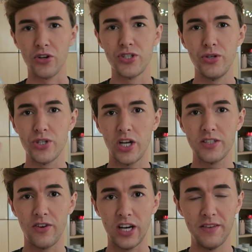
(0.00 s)
I got two
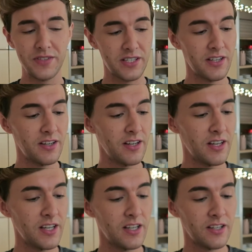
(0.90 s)
jars of olives.
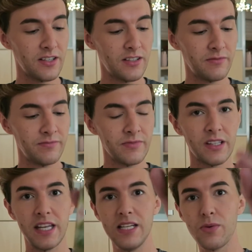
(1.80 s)

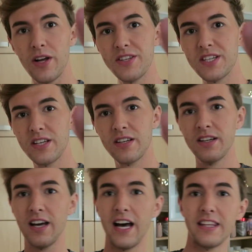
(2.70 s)
These ones,
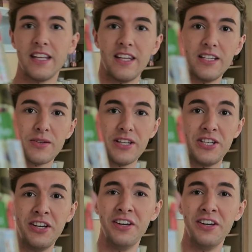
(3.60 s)
and then these ones.